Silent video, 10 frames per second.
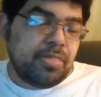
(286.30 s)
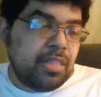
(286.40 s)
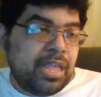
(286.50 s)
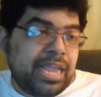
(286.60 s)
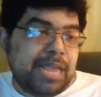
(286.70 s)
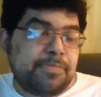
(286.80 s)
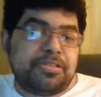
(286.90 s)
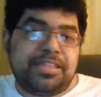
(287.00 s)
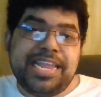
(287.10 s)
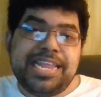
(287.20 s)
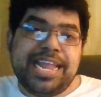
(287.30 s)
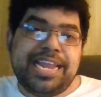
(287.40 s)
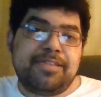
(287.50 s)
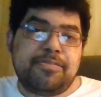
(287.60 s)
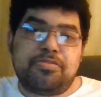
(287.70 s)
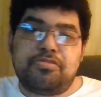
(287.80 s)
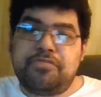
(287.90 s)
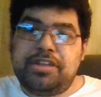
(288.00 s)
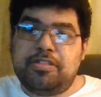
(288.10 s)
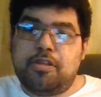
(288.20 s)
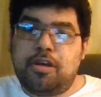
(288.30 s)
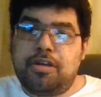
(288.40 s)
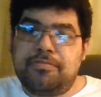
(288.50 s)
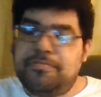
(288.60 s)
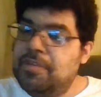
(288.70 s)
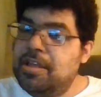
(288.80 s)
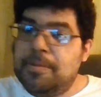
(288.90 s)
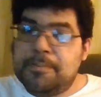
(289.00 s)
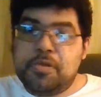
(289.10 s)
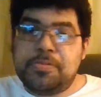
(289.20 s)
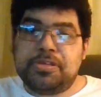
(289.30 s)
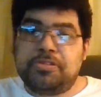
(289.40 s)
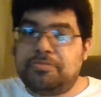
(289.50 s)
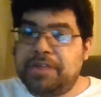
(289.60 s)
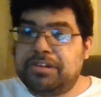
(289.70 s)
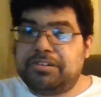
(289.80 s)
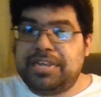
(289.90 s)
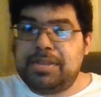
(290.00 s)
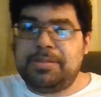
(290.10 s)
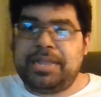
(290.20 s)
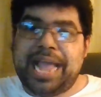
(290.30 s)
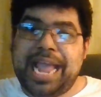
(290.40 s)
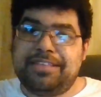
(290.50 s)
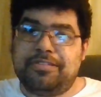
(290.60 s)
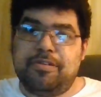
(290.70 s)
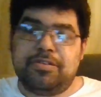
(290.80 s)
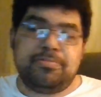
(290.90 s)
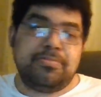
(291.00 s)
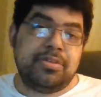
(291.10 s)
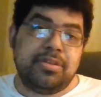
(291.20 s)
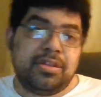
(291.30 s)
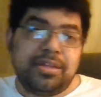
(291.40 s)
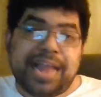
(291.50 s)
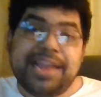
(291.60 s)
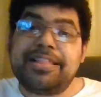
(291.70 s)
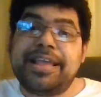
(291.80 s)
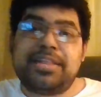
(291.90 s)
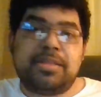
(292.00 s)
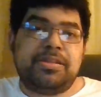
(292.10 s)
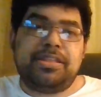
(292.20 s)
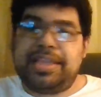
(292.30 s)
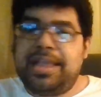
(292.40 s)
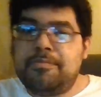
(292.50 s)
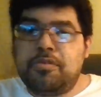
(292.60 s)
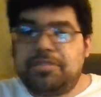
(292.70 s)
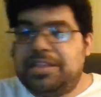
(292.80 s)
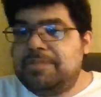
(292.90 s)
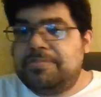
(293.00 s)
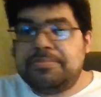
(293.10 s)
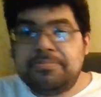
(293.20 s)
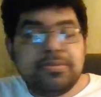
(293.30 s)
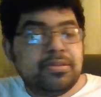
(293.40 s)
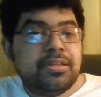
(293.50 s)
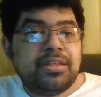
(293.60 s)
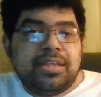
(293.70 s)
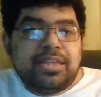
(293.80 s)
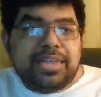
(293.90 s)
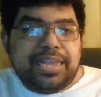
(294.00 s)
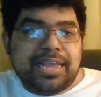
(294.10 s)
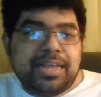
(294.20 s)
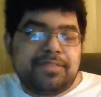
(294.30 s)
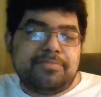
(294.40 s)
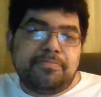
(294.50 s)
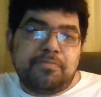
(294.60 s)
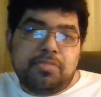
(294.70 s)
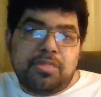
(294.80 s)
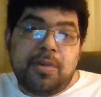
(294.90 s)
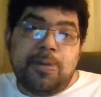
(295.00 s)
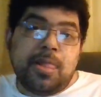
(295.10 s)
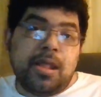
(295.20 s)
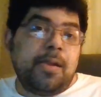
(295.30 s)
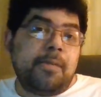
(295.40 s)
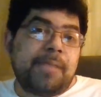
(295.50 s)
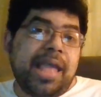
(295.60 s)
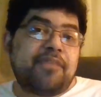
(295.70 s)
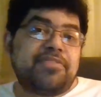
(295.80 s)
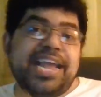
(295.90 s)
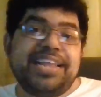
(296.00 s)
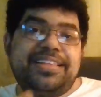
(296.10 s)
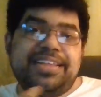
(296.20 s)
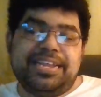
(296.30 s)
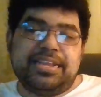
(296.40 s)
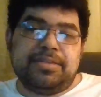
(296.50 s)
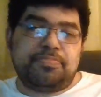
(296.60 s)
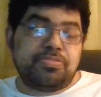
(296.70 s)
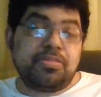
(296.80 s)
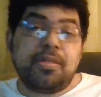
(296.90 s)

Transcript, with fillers: And if you've seen any of them three long movies on the regular TV, like I saw them, I didn't like them. They just came on TV, and back when I seen them,